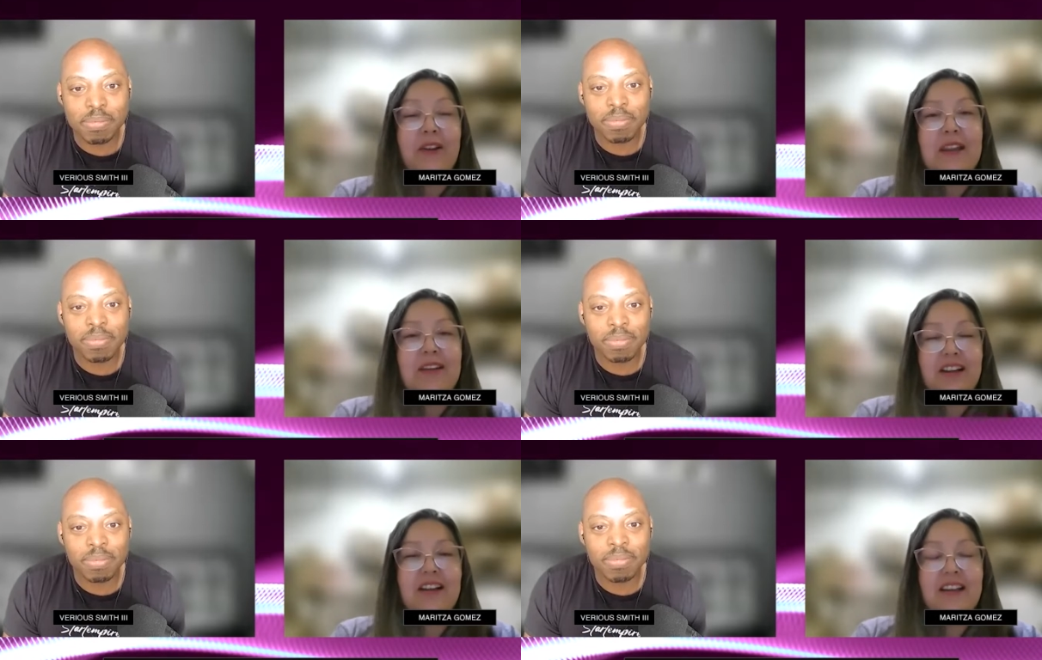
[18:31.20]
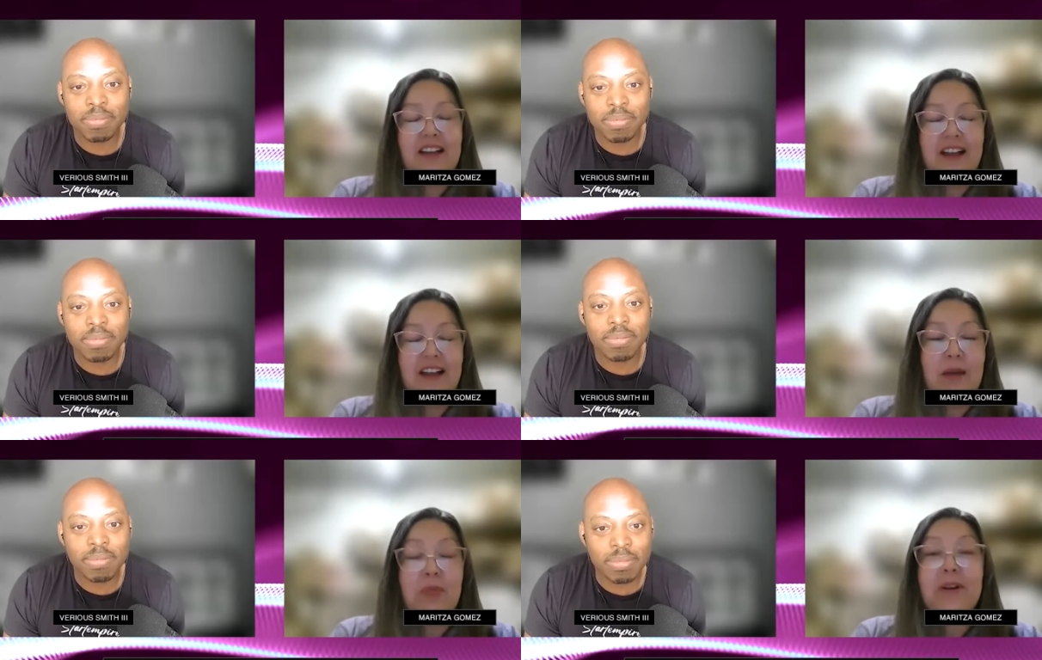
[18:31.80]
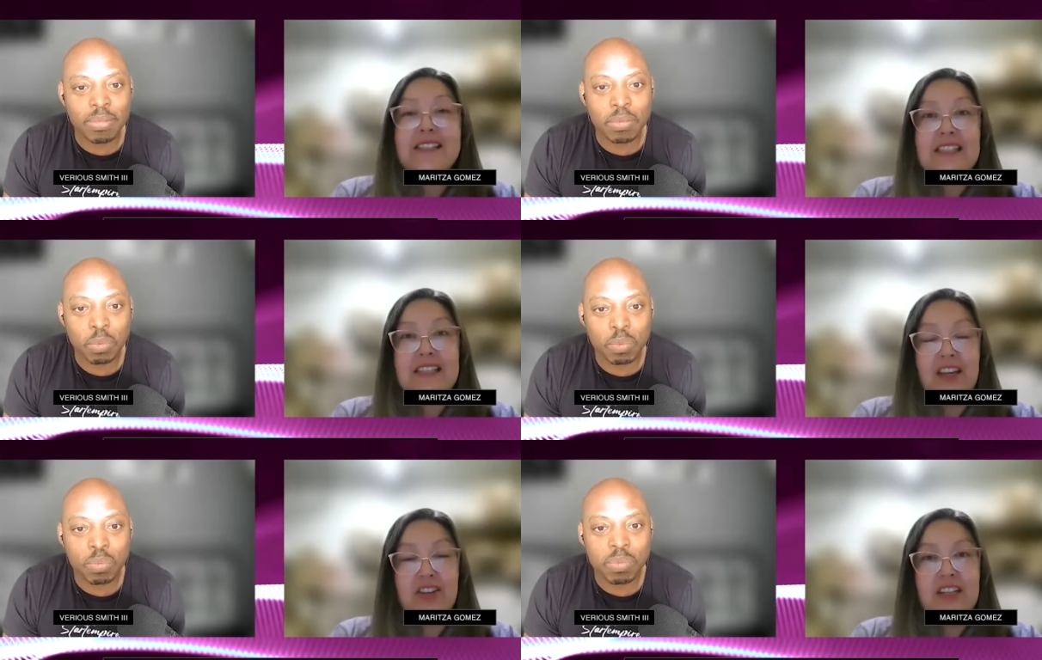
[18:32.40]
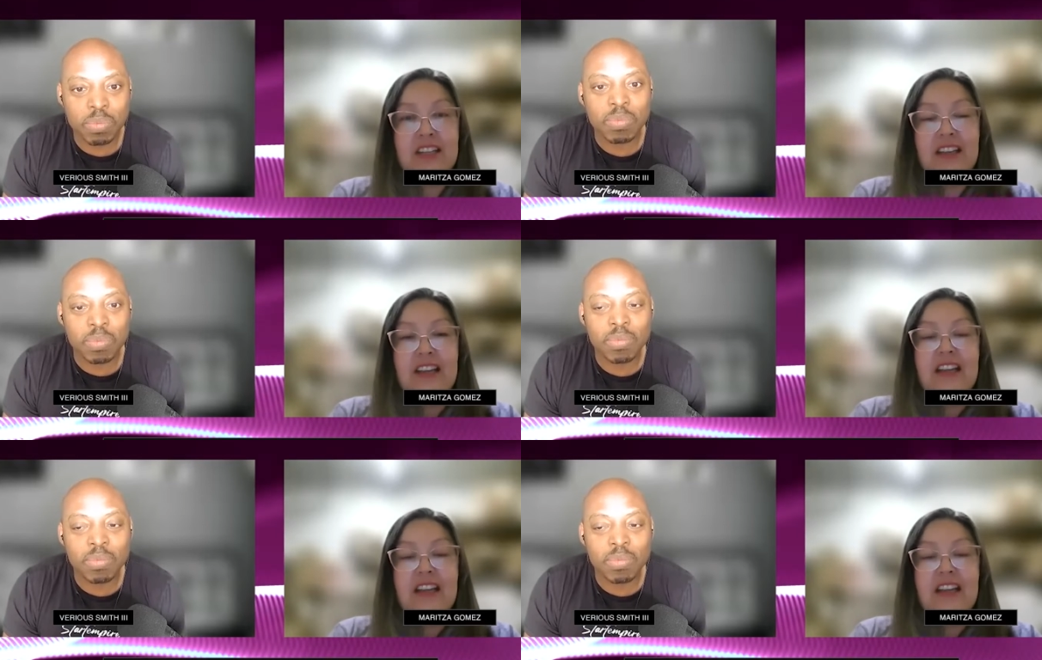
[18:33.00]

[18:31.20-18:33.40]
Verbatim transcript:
Speaker 1: to give a, uh, a presentation.